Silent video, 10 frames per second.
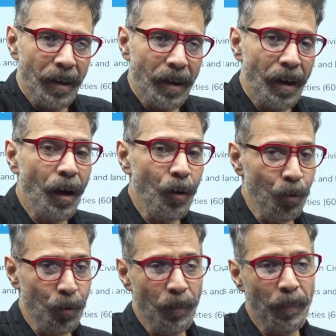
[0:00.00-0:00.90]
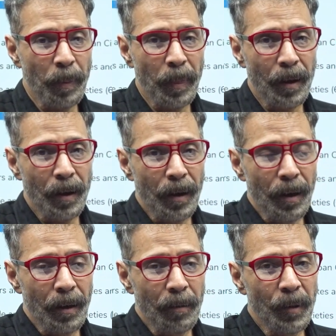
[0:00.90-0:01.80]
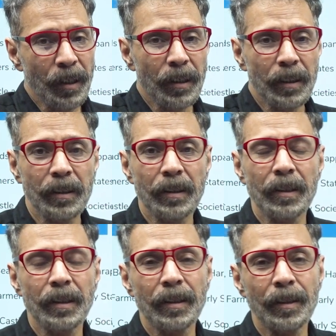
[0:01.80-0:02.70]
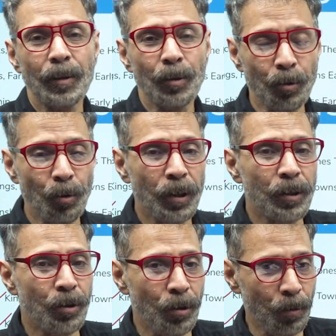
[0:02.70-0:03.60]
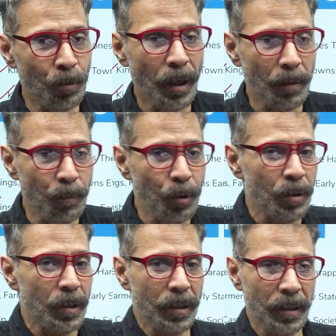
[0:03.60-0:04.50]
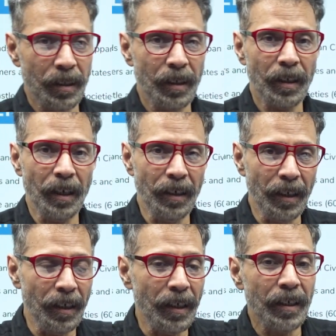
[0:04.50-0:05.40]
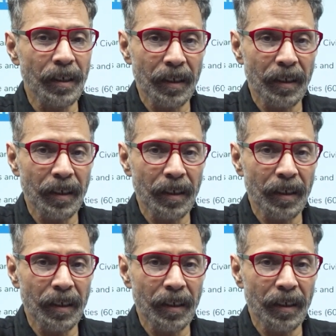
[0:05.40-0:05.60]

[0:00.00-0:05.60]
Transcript: How? Because going through a book containing